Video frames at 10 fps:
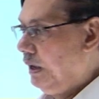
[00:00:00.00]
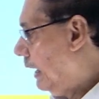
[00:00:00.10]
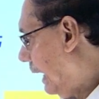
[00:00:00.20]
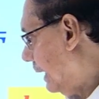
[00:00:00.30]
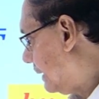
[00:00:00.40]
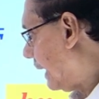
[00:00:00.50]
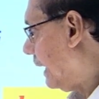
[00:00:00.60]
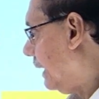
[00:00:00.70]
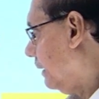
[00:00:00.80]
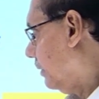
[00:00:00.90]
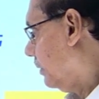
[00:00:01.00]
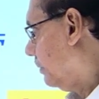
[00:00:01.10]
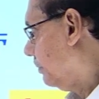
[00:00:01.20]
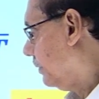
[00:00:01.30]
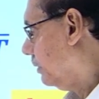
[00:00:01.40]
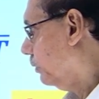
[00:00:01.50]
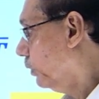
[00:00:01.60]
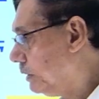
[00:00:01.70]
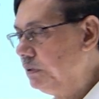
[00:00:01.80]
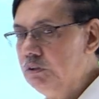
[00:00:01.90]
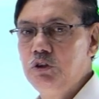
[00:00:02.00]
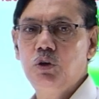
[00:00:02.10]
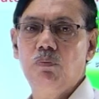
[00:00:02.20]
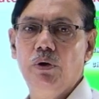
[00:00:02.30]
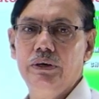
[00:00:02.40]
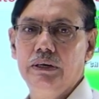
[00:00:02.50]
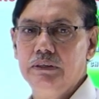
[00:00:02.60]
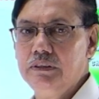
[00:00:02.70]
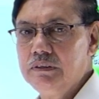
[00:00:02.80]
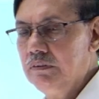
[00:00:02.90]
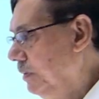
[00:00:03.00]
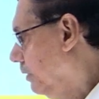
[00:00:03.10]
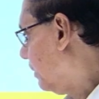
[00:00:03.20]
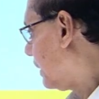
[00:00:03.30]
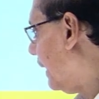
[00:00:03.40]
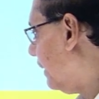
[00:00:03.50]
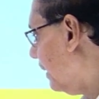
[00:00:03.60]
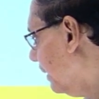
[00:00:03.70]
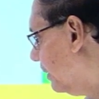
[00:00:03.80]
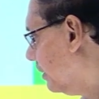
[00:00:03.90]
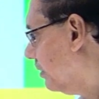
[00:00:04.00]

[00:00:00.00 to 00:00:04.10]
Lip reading: And second, with 0 point energy, it is slightly